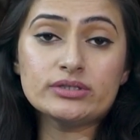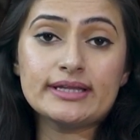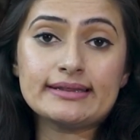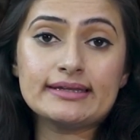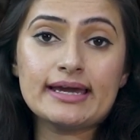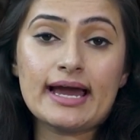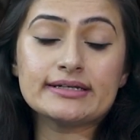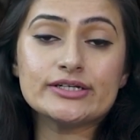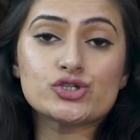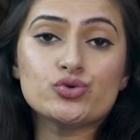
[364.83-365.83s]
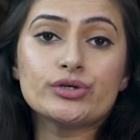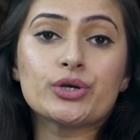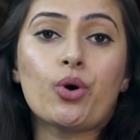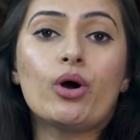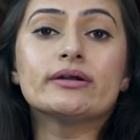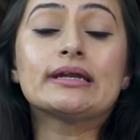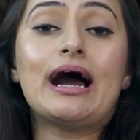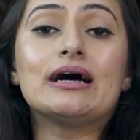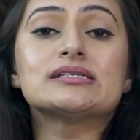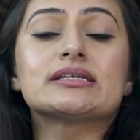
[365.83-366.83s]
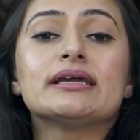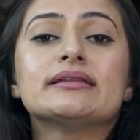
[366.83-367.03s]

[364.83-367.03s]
that they had issued an order asking